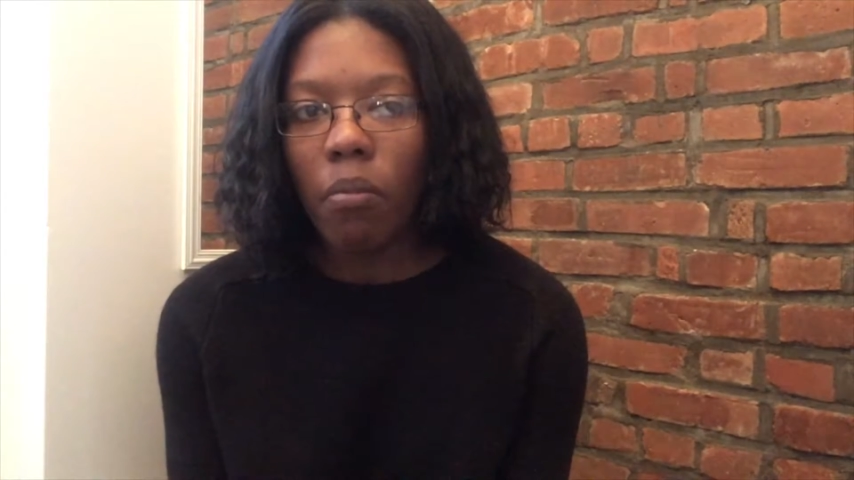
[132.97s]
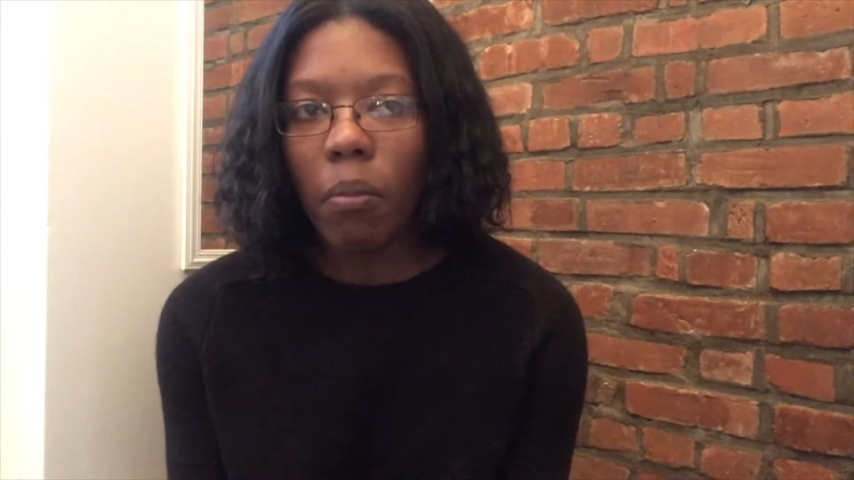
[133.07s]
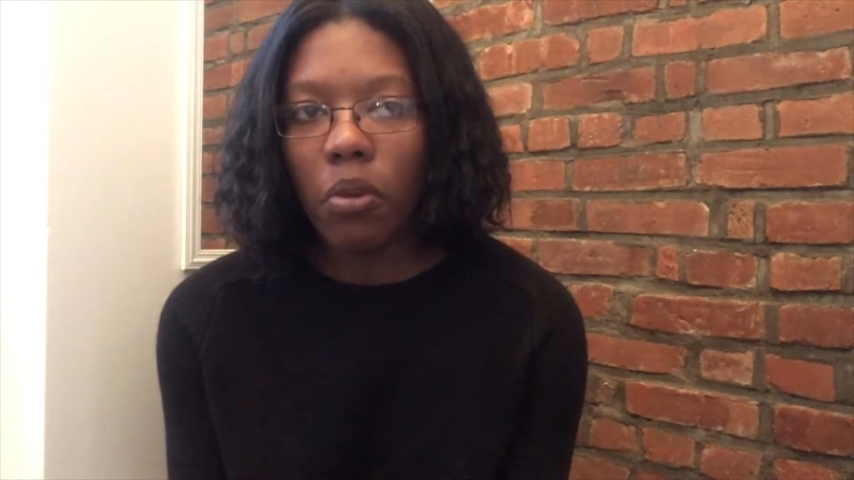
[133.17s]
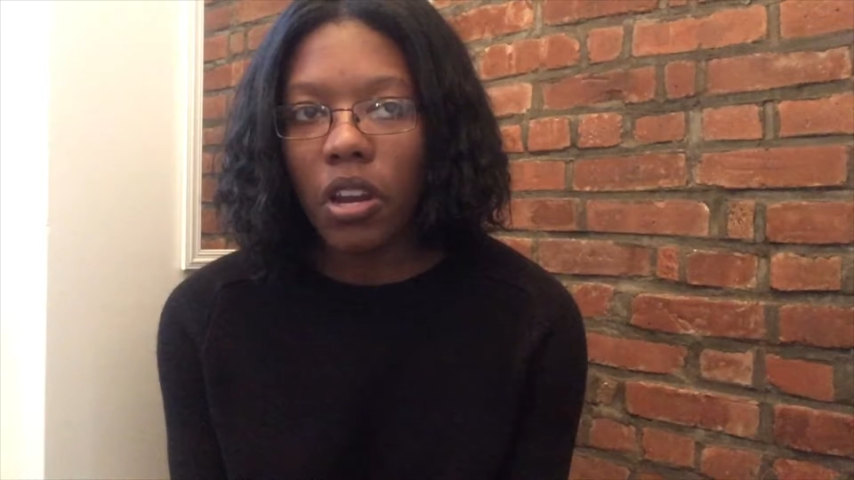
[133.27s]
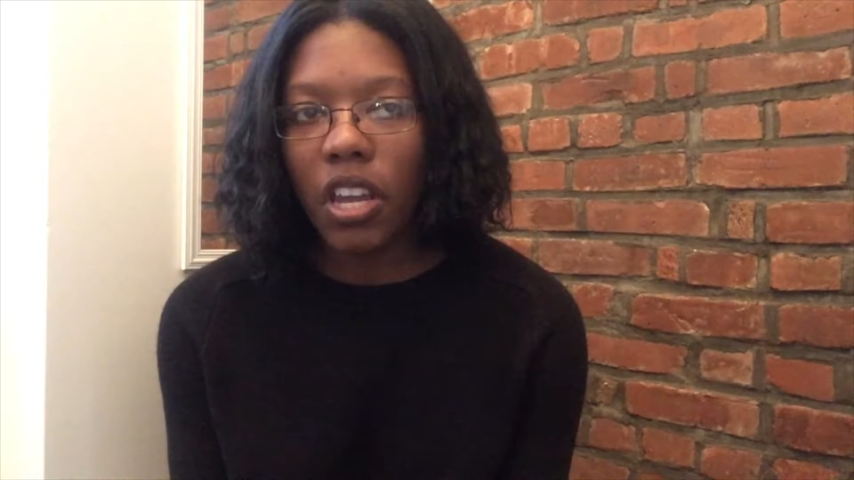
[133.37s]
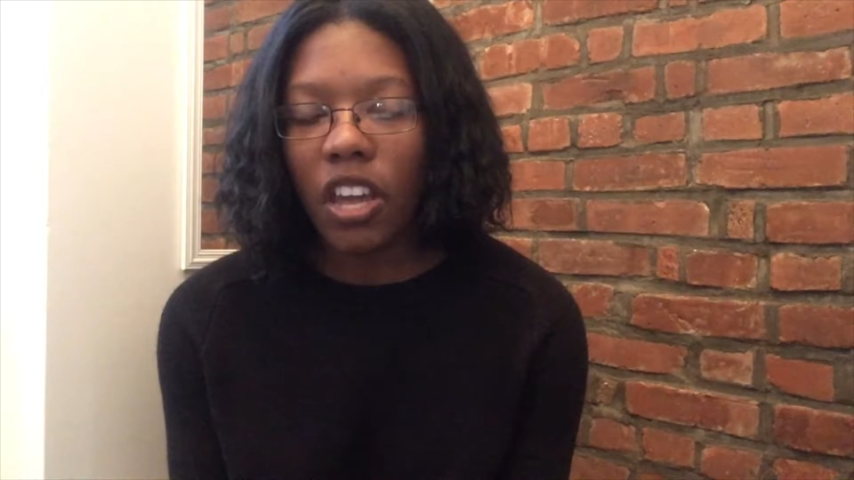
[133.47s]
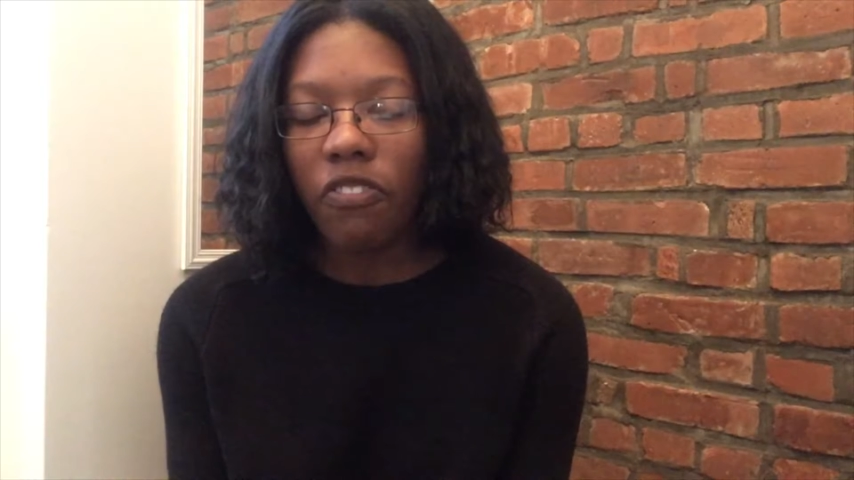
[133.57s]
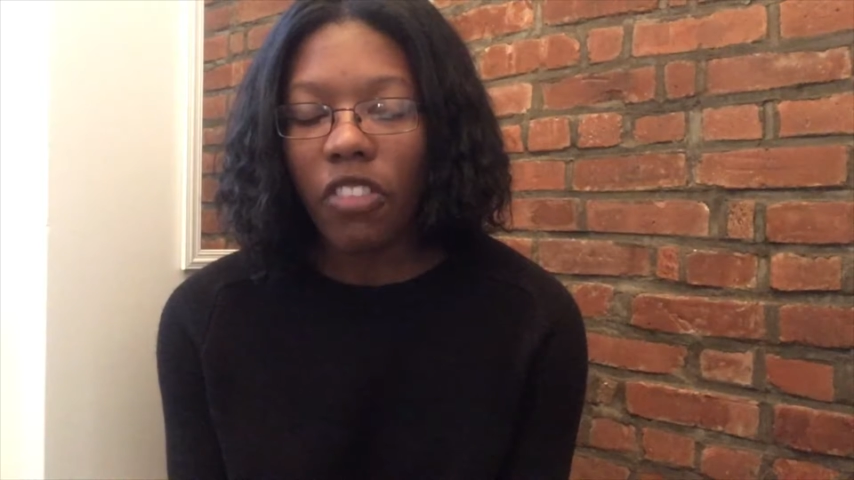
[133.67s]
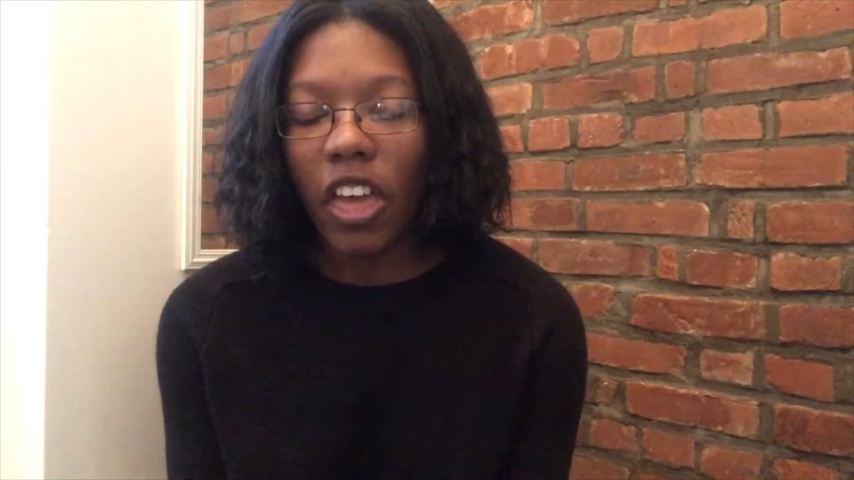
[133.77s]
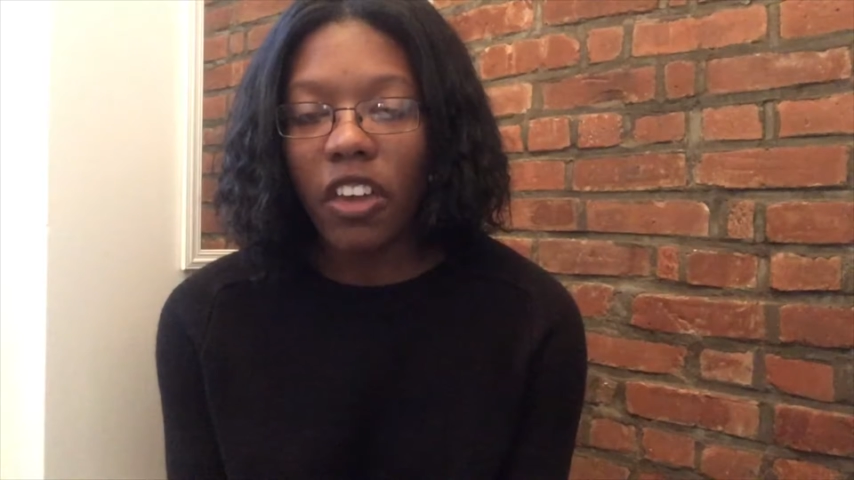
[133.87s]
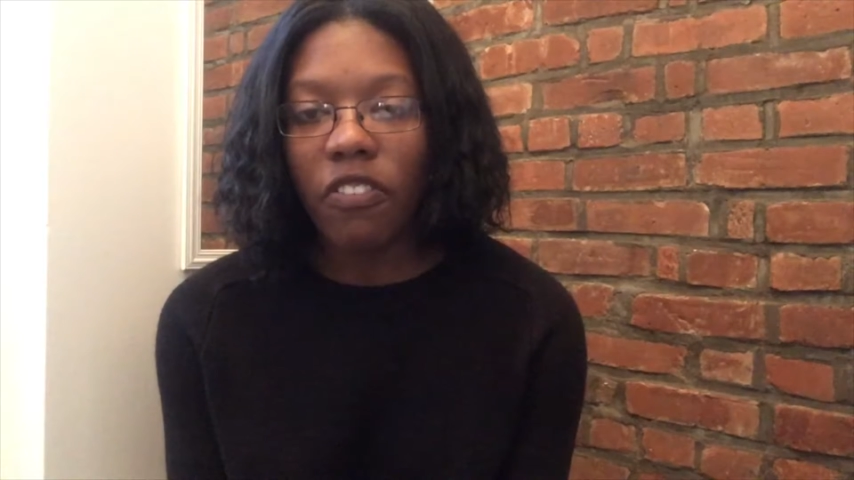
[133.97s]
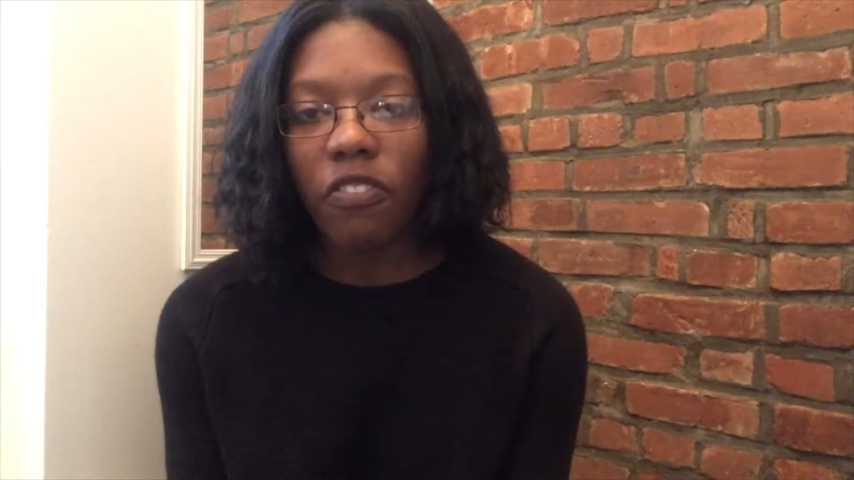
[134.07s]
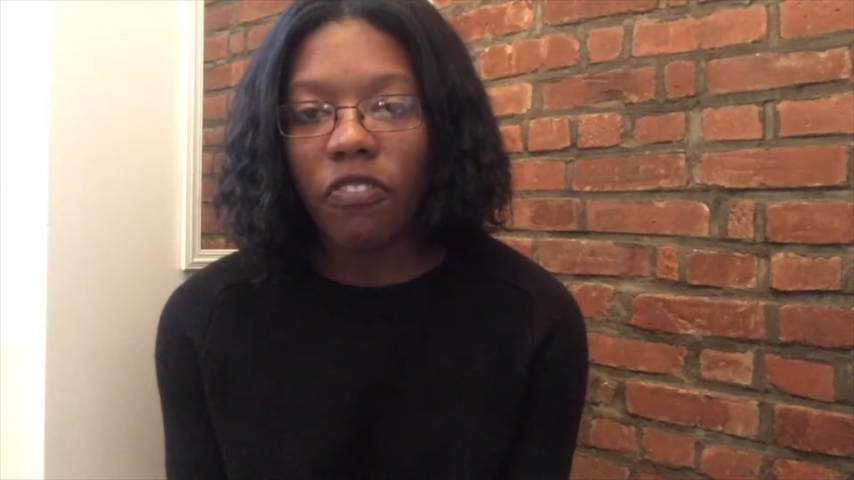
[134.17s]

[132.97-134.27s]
memory of like